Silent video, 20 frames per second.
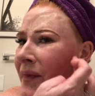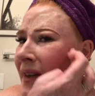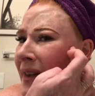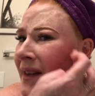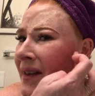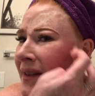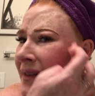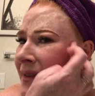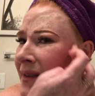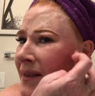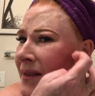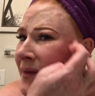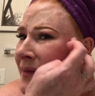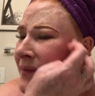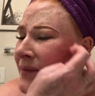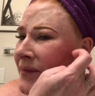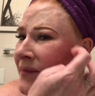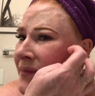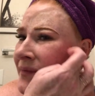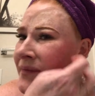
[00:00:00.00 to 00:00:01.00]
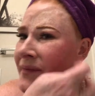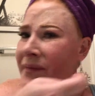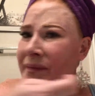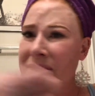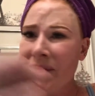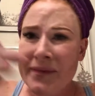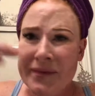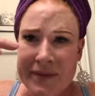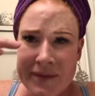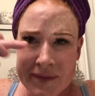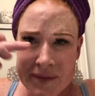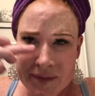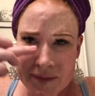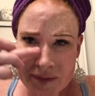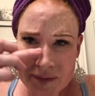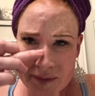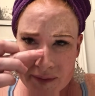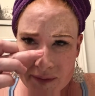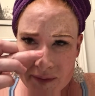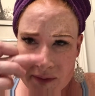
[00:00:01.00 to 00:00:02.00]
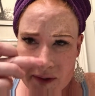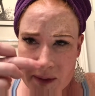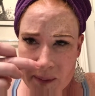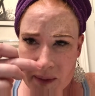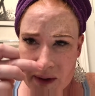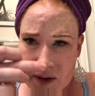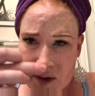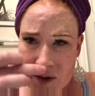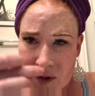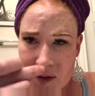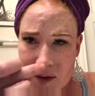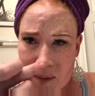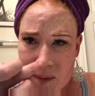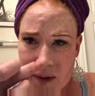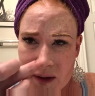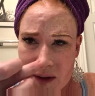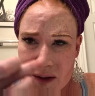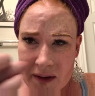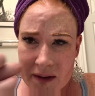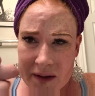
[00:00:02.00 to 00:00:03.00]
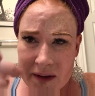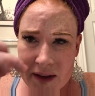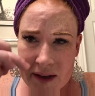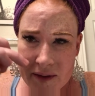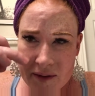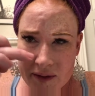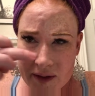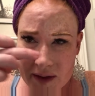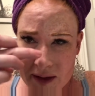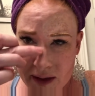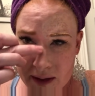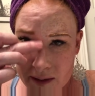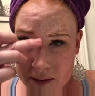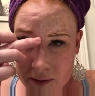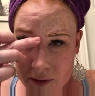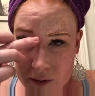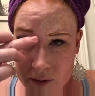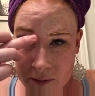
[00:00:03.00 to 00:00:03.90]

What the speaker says: because I need to make sure I'm not gonna like freaking